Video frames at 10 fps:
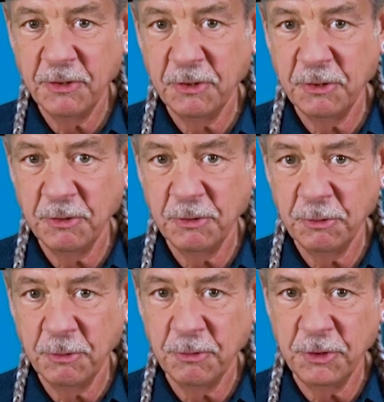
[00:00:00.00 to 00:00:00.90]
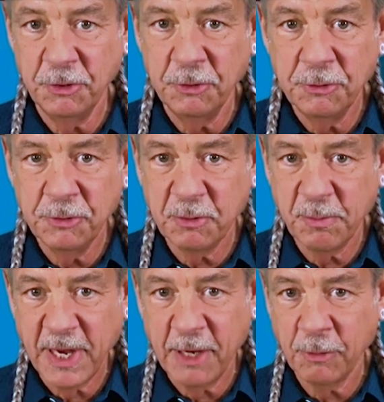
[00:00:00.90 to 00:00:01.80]
to use the
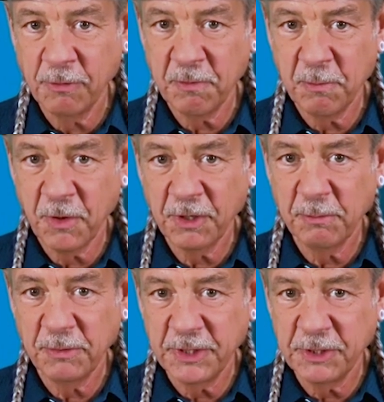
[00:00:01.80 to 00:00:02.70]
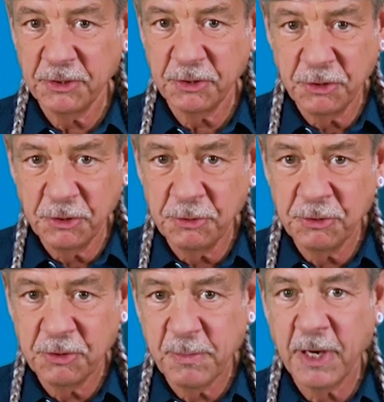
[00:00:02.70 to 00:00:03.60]
power of the marketplace, to
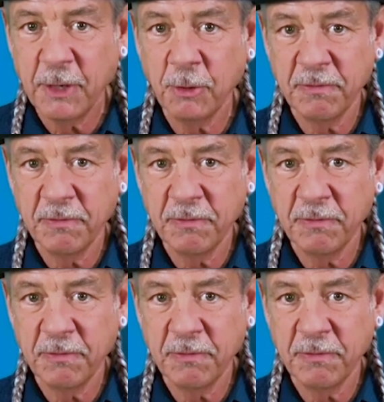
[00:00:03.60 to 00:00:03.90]
use the power of